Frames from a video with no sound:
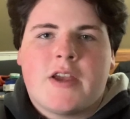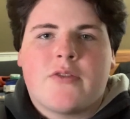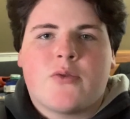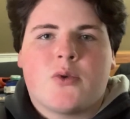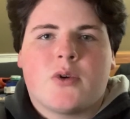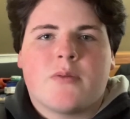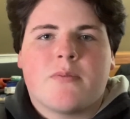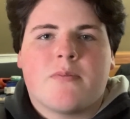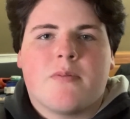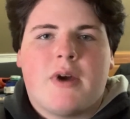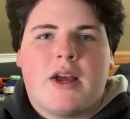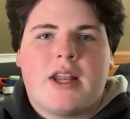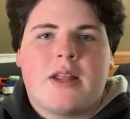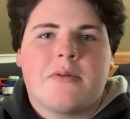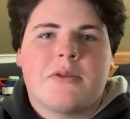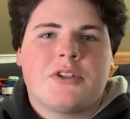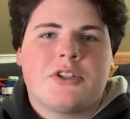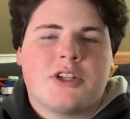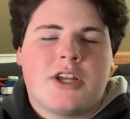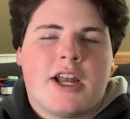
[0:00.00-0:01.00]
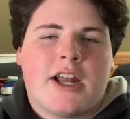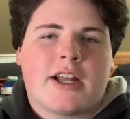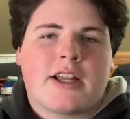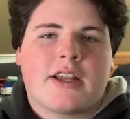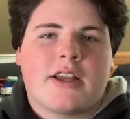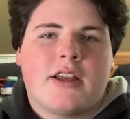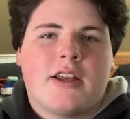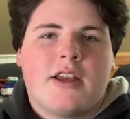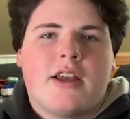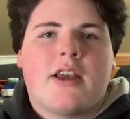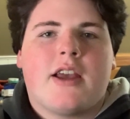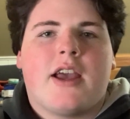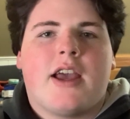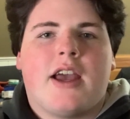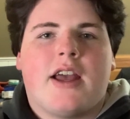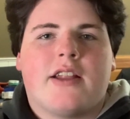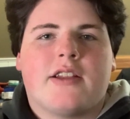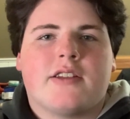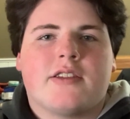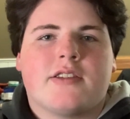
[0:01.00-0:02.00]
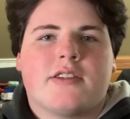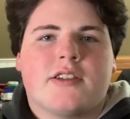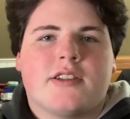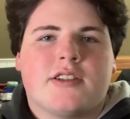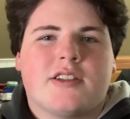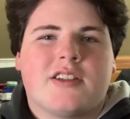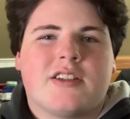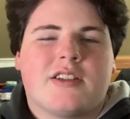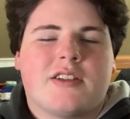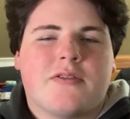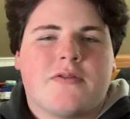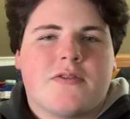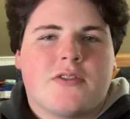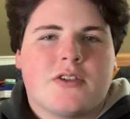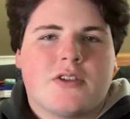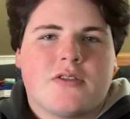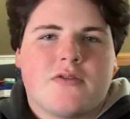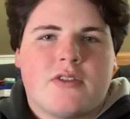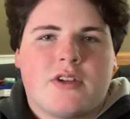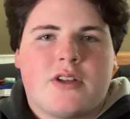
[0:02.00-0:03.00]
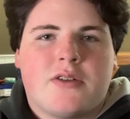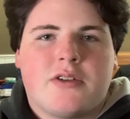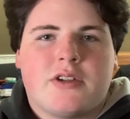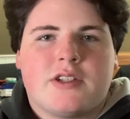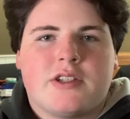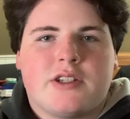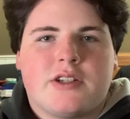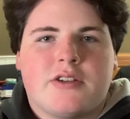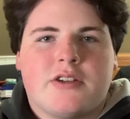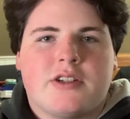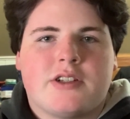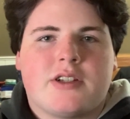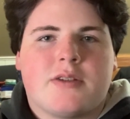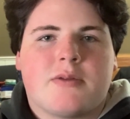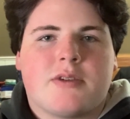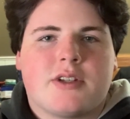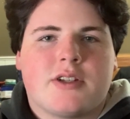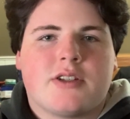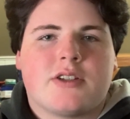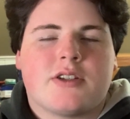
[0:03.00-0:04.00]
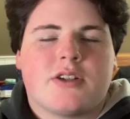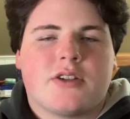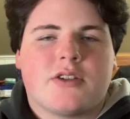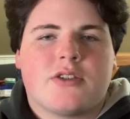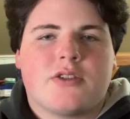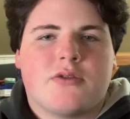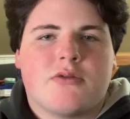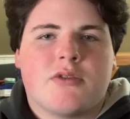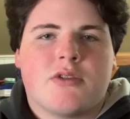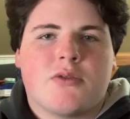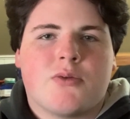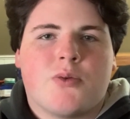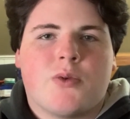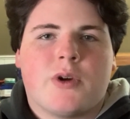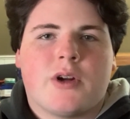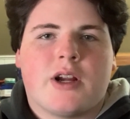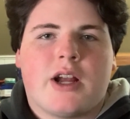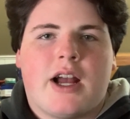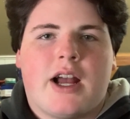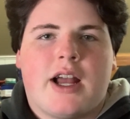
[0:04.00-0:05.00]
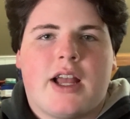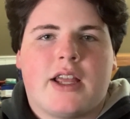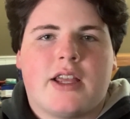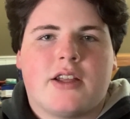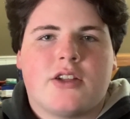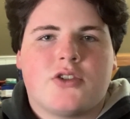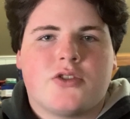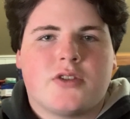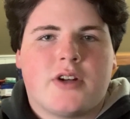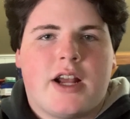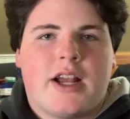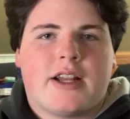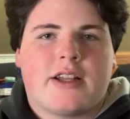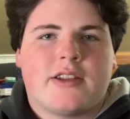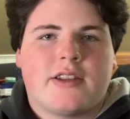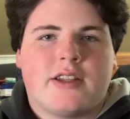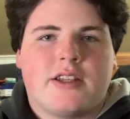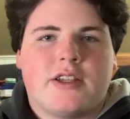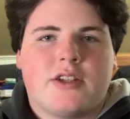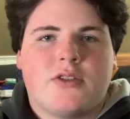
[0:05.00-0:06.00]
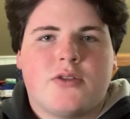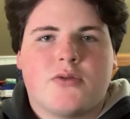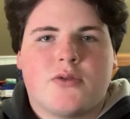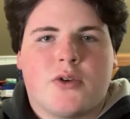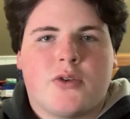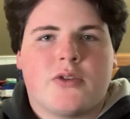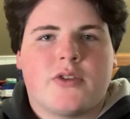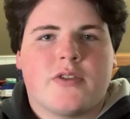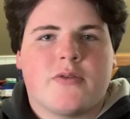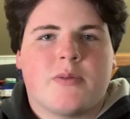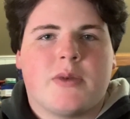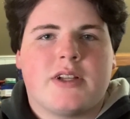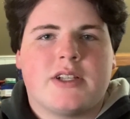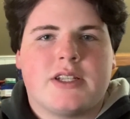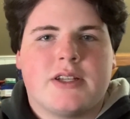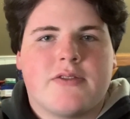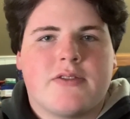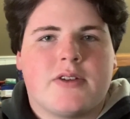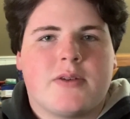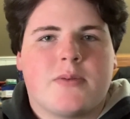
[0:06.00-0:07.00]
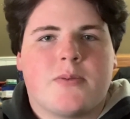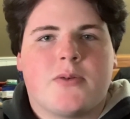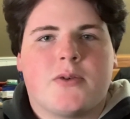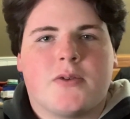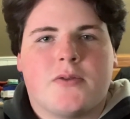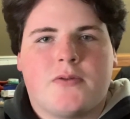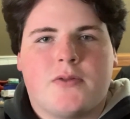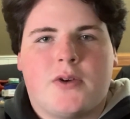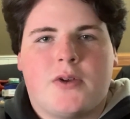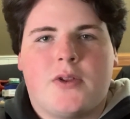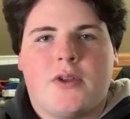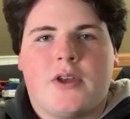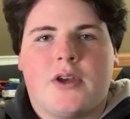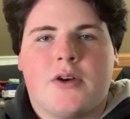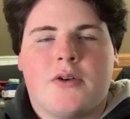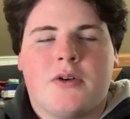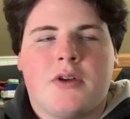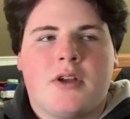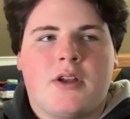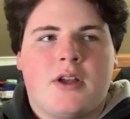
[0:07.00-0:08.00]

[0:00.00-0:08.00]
Hey everyone, my name is Jack, and this is the first video in a series I'm going to start doing where I track the growth of my dividend portfolio.